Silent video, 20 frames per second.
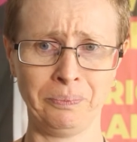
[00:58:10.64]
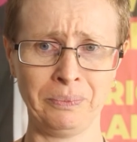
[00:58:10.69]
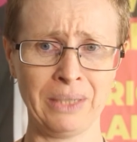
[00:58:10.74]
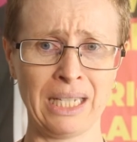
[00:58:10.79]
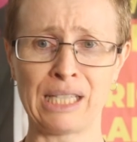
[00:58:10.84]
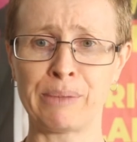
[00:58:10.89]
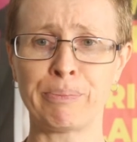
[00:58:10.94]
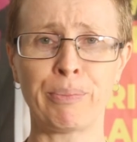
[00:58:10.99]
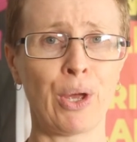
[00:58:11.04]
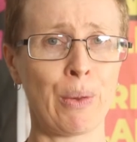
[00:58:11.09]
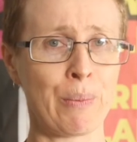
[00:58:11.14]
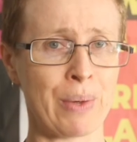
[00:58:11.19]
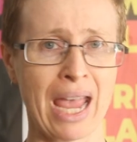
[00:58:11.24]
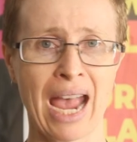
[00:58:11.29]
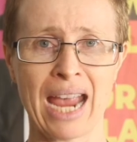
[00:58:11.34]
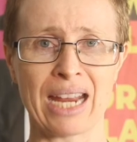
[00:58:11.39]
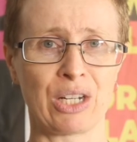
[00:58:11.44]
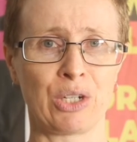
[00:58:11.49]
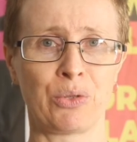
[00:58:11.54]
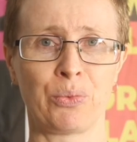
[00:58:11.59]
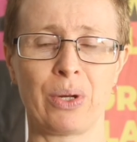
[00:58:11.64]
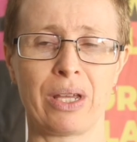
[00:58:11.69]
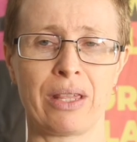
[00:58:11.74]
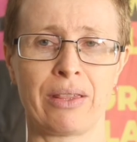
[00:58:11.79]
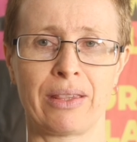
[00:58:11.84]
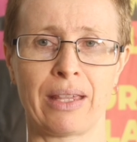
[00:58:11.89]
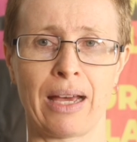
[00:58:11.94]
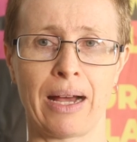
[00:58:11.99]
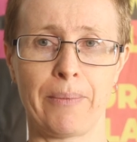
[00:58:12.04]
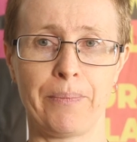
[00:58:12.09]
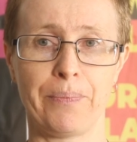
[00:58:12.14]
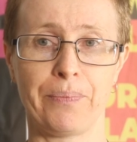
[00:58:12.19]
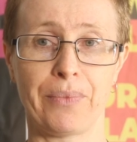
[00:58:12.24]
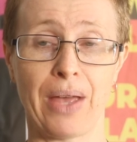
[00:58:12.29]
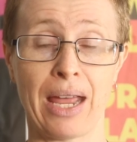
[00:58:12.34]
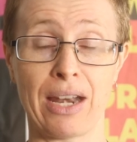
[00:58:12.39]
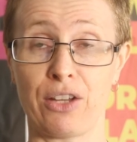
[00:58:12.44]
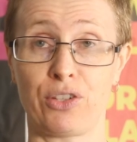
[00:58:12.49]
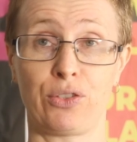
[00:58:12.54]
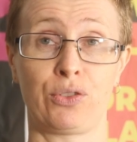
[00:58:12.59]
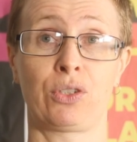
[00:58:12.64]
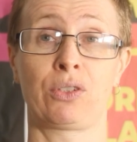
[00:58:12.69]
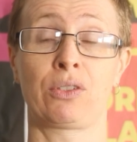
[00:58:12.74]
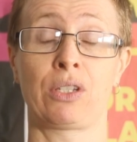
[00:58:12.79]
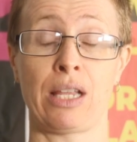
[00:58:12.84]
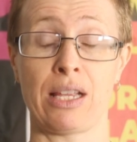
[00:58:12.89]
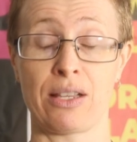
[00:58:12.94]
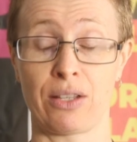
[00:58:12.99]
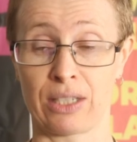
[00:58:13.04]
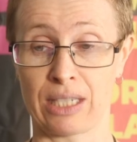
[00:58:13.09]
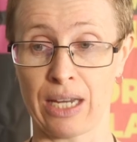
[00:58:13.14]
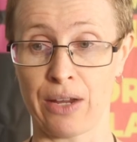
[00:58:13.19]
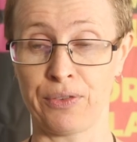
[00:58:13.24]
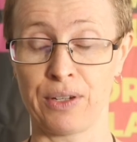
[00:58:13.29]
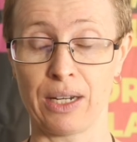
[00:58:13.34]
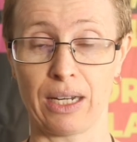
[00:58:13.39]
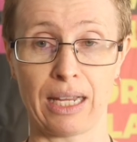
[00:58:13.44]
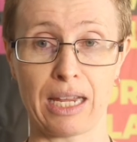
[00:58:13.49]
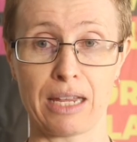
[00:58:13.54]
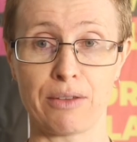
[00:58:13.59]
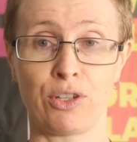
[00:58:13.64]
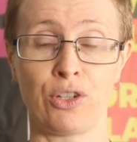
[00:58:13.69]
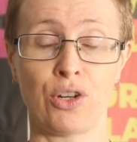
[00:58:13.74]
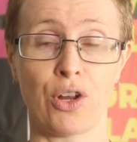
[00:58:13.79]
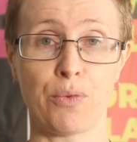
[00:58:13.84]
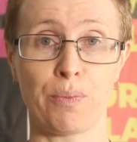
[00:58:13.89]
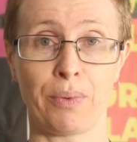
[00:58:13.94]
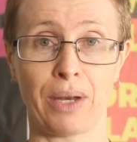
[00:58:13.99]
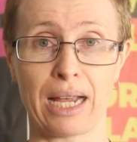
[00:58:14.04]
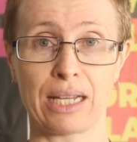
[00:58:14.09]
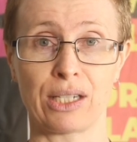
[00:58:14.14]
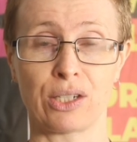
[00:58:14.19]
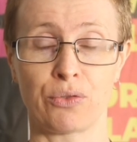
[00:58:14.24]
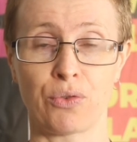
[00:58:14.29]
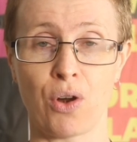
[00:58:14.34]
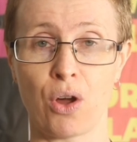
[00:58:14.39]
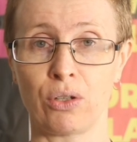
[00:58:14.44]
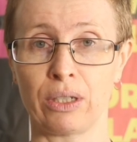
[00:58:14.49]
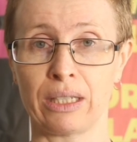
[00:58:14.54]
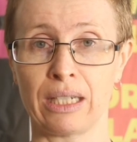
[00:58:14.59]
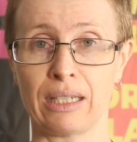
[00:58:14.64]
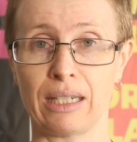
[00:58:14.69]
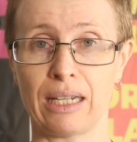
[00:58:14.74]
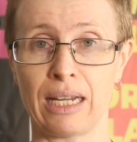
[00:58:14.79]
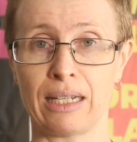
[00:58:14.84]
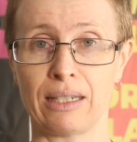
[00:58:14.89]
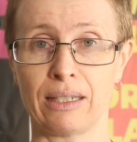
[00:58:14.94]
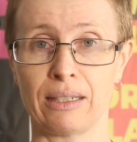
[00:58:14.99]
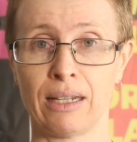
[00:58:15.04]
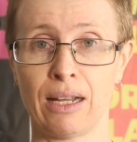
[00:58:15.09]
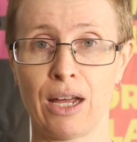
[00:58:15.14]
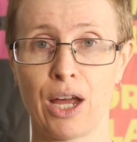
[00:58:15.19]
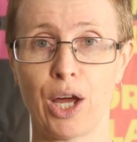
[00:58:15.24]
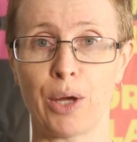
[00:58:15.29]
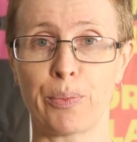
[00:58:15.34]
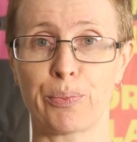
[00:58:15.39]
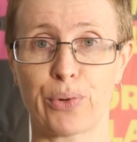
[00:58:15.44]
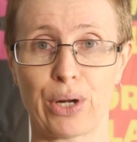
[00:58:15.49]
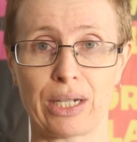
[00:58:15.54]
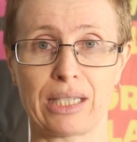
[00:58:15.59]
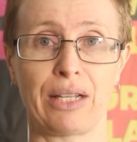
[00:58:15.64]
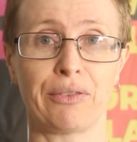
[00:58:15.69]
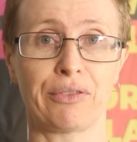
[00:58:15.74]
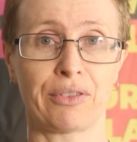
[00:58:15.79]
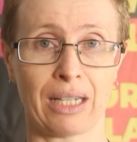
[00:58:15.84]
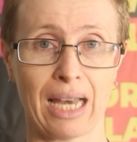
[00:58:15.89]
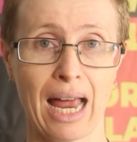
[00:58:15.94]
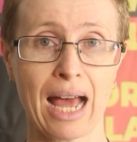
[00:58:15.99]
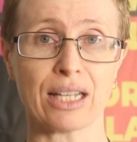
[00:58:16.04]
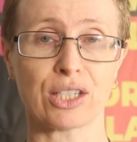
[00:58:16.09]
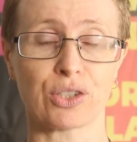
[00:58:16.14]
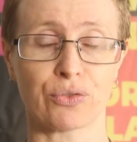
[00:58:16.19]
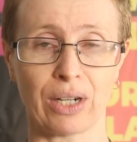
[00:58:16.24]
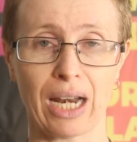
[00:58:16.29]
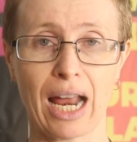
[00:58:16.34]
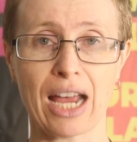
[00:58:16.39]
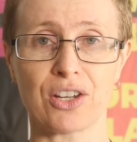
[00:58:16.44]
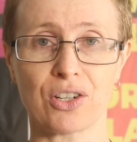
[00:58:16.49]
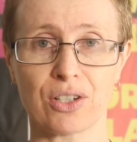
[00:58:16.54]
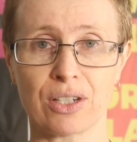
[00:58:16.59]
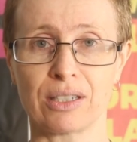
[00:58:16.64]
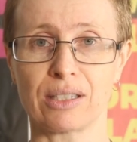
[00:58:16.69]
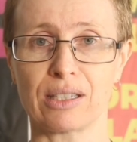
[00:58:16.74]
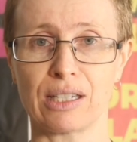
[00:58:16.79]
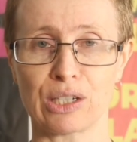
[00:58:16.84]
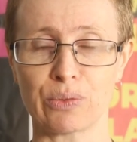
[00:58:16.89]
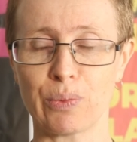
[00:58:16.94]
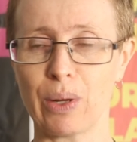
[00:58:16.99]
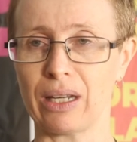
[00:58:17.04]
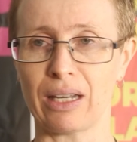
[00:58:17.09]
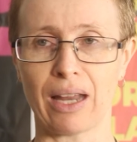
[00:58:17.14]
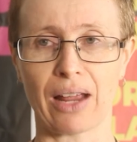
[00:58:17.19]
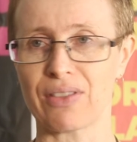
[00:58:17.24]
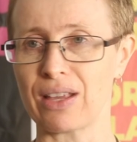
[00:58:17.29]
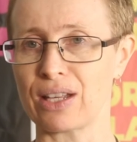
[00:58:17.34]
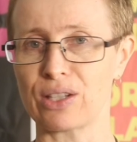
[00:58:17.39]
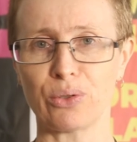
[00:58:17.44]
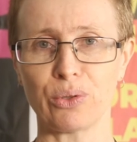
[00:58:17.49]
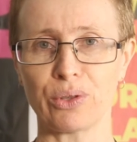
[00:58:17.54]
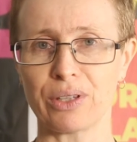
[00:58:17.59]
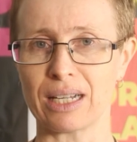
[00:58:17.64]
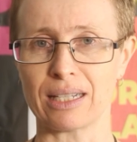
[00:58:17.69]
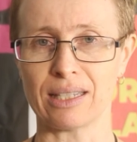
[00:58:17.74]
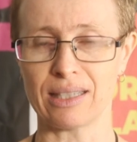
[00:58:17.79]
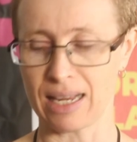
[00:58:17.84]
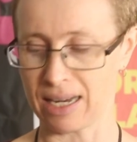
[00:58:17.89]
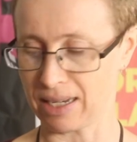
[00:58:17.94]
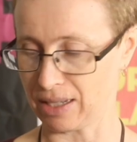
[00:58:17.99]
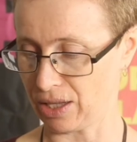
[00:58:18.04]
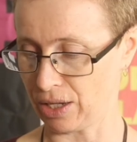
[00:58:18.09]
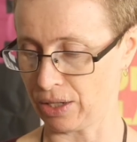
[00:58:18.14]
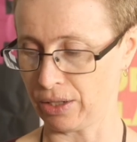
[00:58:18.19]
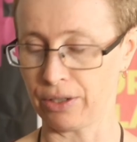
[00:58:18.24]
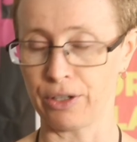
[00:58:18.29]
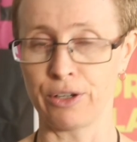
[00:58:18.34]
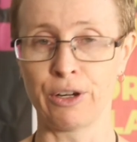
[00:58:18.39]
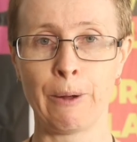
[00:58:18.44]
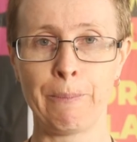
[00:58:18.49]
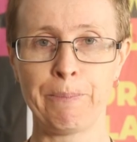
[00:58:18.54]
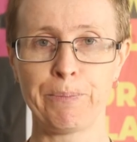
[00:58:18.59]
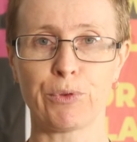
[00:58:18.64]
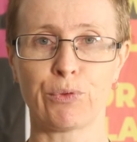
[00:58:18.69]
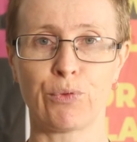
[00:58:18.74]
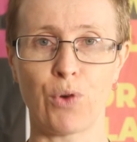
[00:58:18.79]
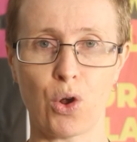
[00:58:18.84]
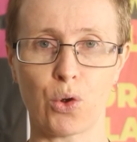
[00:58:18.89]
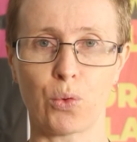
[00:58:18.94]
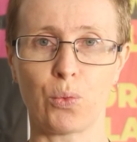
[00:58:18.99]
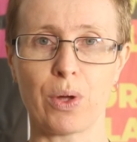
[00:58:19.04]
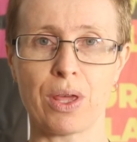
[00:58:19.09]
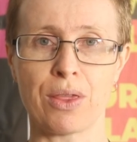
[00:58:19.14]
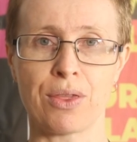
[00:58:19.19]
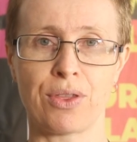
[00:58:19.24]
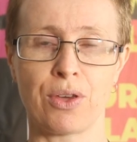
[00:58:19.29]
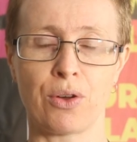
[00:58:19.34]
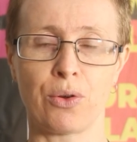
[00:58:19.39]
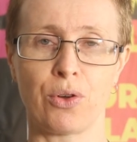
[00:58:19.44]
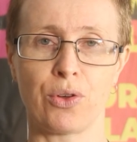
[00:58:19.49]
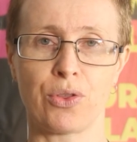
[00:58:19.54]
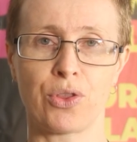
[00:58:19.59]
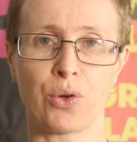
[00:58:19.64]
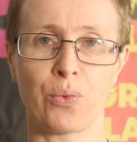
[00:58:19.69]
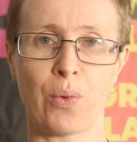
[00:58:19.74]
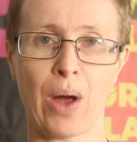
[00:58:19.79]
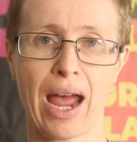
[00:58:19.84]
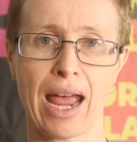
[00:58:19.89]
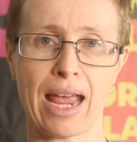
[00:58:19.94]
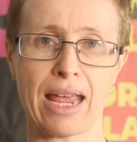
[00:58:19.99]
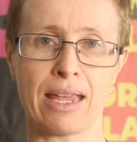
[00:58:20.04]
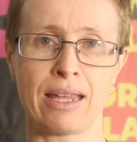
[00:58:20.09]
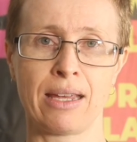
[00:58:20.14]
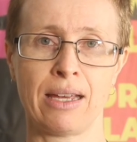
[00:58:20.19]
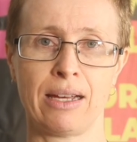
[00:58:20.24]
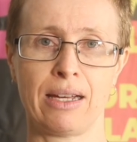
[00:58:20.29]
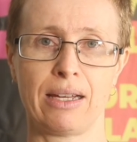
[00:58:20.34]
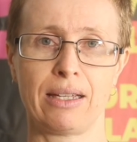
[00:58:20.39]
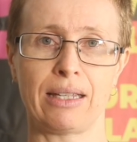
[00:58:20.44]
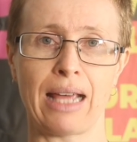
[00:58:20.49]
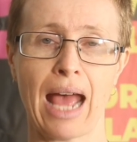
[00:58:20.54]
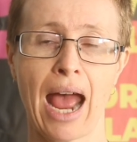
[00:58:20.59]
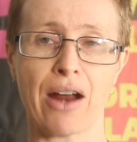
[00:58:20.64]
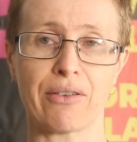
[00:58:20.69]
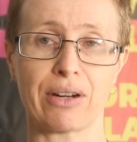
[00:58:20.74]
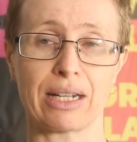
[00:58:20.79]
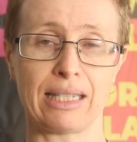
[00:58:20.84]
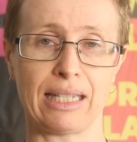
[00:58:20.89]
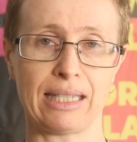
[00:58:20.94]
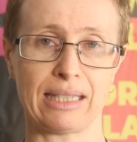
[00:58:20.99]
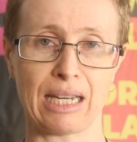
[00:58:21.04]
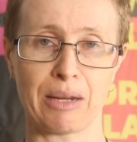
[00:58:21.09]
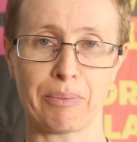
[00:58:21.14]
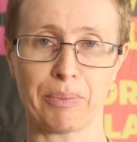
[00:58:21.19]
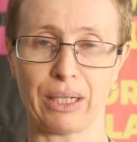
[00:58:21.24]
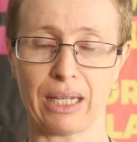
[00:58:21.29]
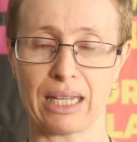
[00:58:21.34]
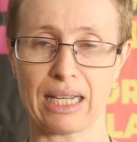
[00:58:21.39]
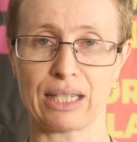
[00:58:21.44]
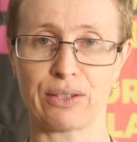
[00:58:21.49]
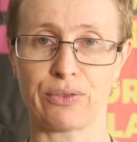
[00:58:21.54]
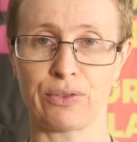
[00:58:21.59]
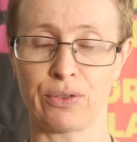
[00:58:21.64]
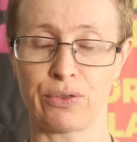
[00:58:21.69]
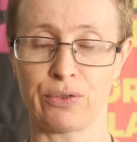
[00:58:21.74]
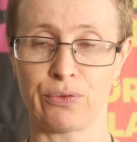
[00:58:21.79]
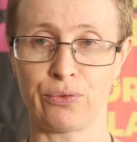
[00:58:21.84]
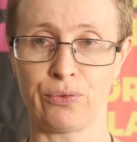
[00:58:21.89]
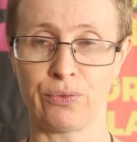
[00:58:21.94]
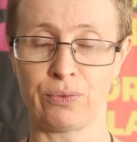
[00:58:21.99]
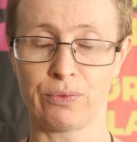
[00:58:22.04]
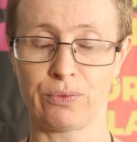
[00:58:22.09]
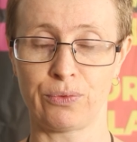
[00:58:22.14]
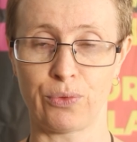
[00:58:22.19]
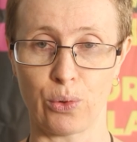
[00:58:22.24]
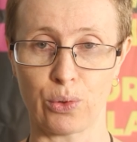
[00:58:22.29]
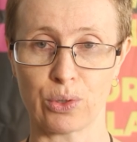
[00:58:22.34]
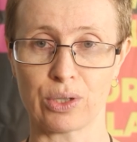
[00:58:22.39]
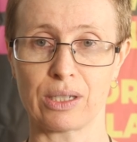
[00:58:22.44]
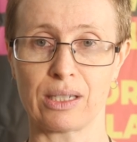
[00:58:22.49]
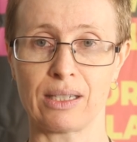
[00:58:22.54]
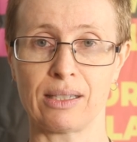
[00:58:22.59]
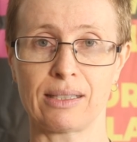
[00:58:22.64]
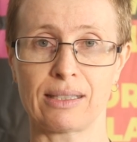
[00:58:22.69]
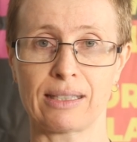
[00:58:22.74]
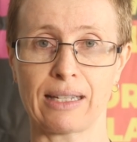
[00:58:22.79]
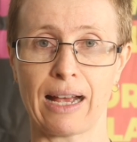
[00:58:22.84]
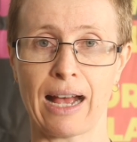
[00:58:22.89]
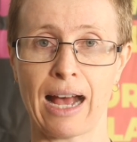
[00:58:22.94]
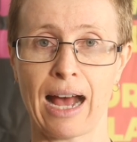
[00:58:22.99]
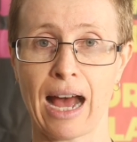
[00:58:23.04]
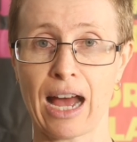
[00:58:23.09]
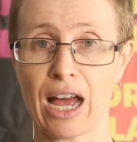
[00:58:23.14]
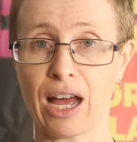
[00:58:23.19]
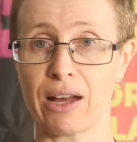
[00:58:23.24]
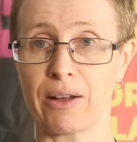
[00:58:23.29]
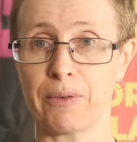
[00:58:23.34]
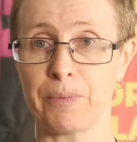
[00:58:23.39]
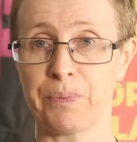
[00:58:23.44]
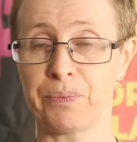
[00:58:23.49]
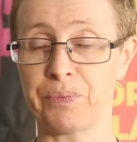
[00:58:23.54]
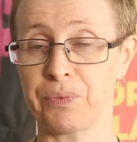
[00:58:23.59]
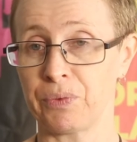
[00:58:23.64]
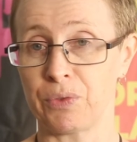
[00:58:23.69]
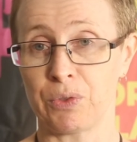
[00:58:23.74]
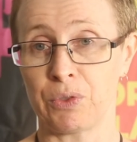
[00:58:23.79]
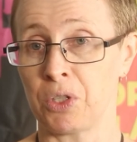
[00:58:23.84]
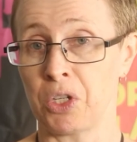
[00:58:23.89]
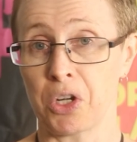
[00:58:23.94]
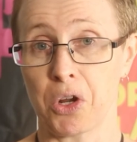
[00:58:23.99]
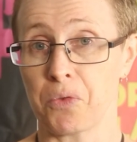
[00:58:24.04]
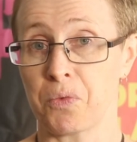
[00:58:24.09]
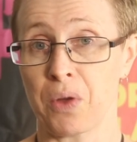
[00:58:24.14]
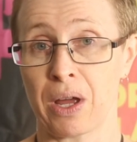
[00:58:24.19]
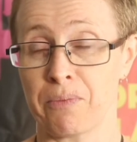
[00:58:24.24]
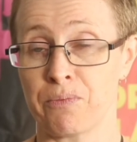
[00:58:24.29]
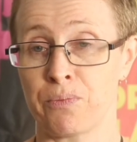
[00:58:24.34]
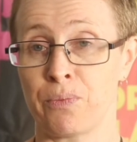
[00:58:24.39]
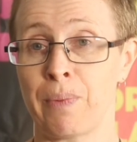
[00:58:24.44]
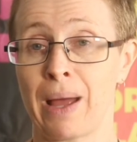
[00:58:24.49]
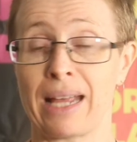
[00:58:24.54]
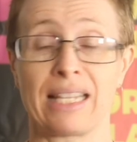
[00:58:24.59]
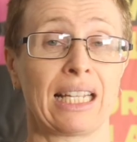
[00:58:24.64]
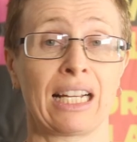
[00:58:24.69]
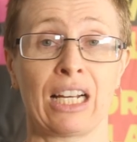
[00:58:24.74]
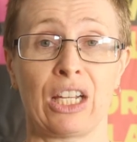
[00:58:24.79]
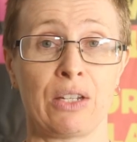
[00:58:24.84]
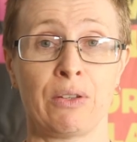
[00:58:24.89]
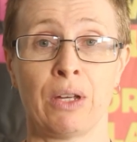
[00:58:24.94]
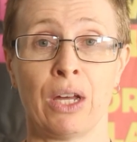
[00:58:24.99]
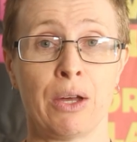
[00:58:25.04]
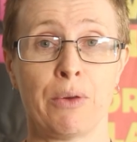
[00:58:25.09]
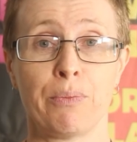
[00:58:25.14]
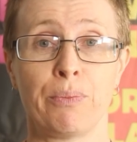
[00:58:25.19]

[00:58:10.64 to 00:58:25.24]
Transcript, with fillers: it's permeated with, um, and it's, it's, definitely, you know, plays a role in, in oppressive class relations as well. Like there's all these things that are wrong with the, the way our existing police forces are, you know, are basically